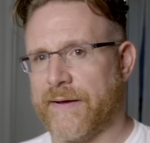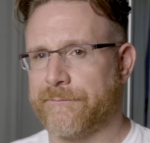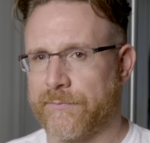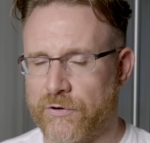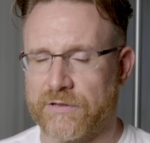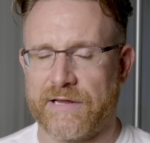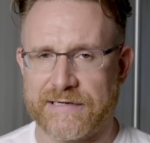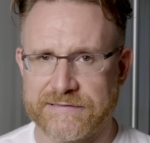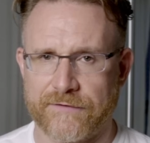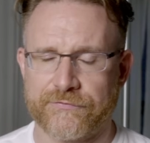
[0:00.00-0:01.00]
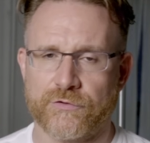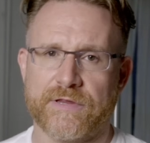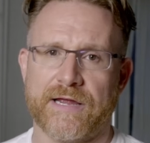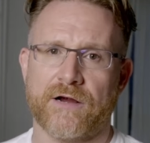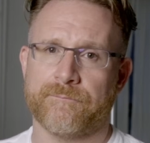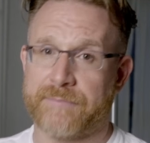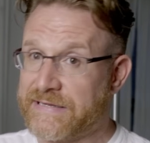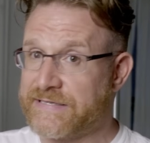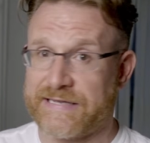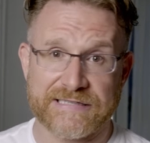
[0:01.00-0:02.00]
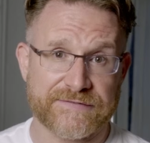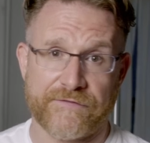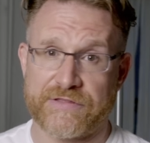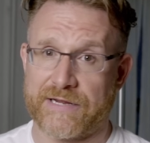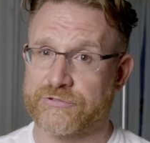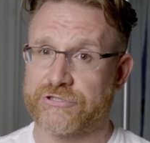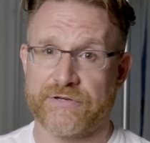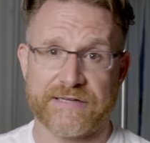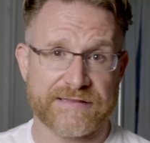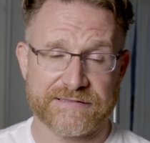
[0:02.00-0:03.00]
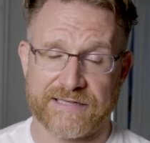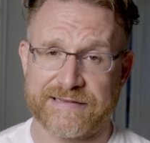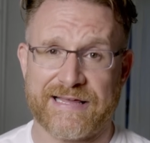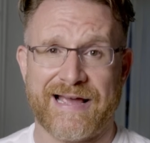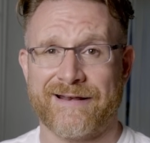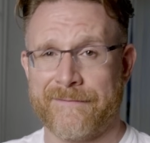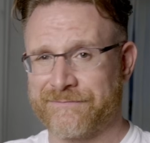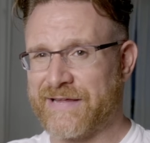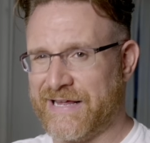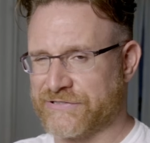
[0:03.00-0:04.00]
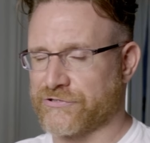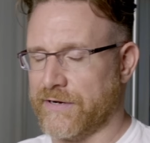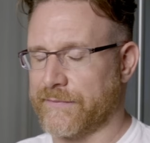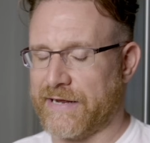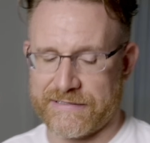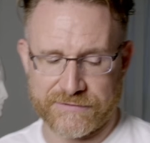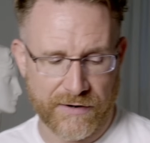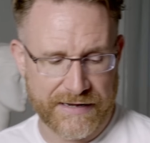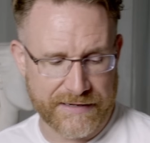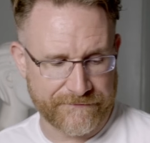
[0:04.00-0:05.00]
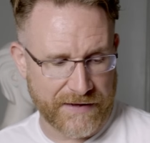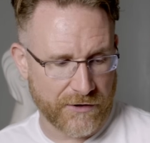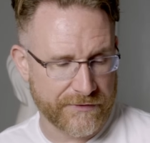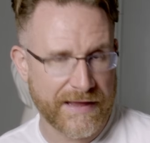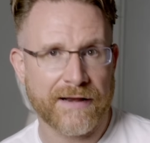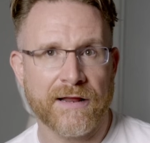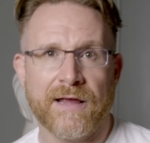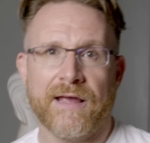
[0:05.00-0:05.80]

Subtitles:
I promote a lot of stuff through there, BTS of everything I'm shooting, things like that. Instagram, guys. Go ahead and follow on that.